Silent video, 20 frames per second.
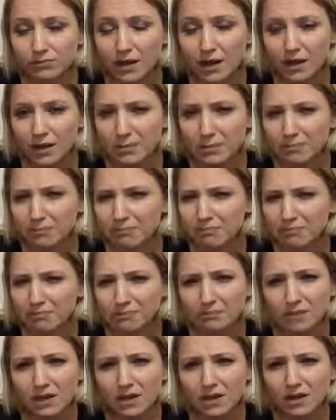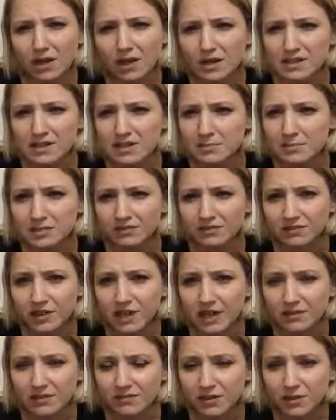the concept of
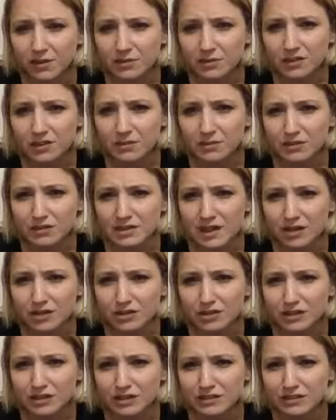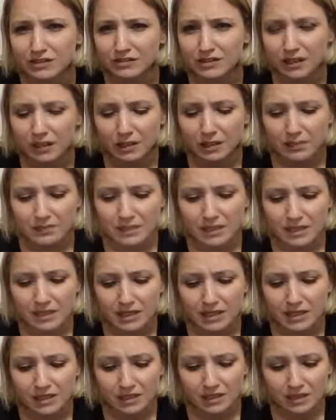life coaching was actually developed
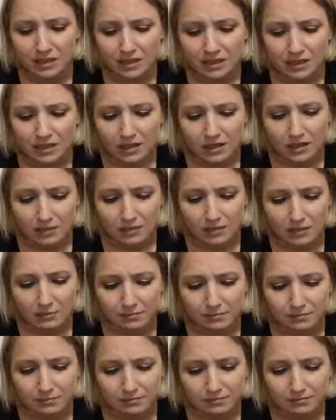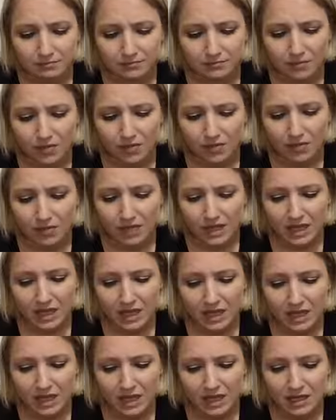in
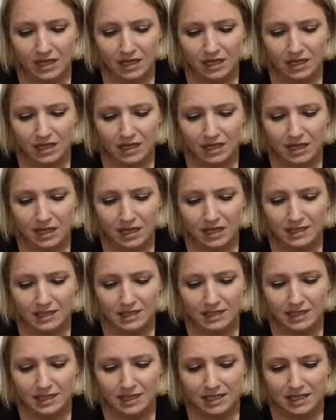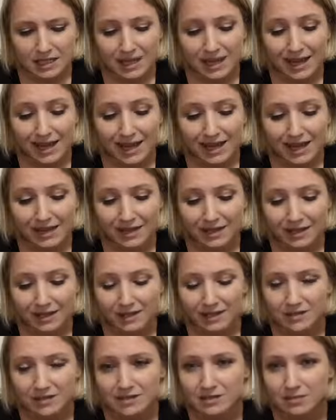the
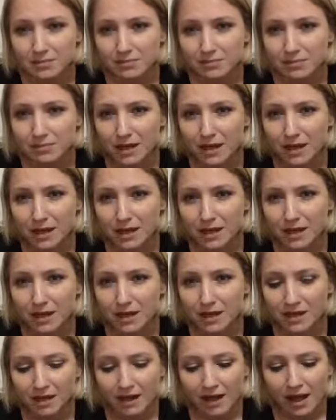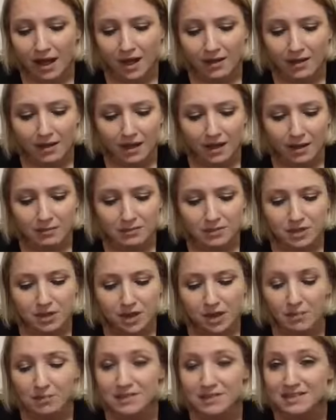1980s by a guy named
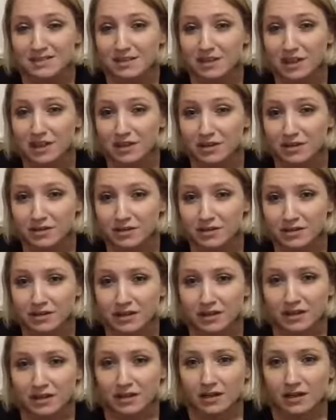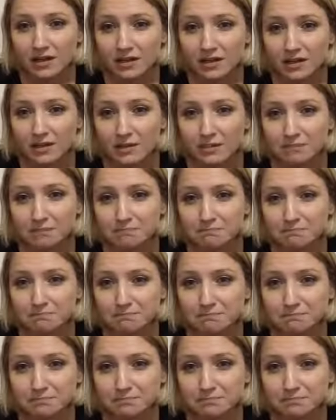Thomas Leonard. I'm